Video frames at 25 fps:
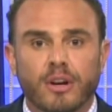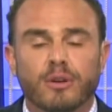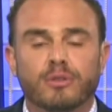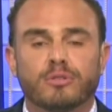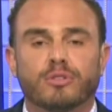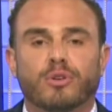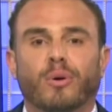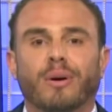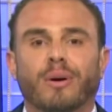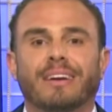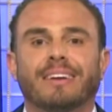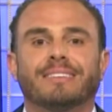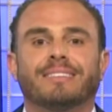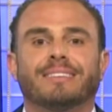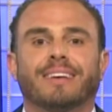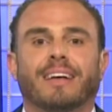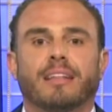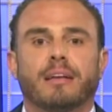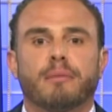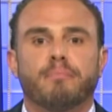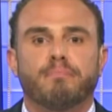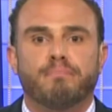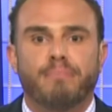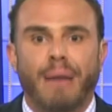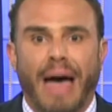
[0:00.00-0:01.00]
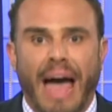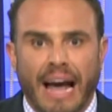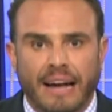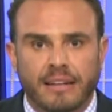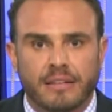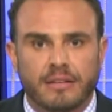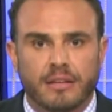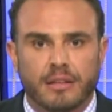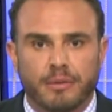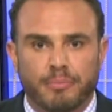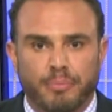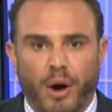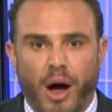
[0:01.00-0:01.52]
who's going to sell it
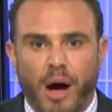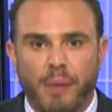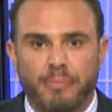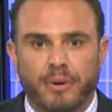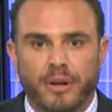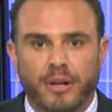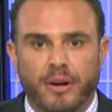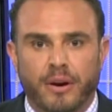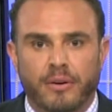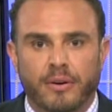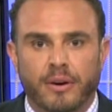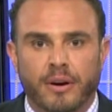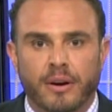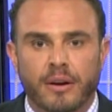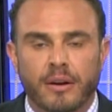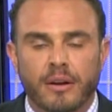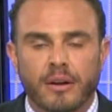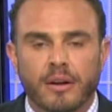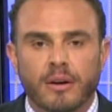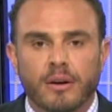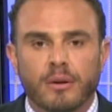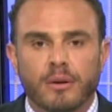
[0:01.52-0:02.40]
back to the property owner.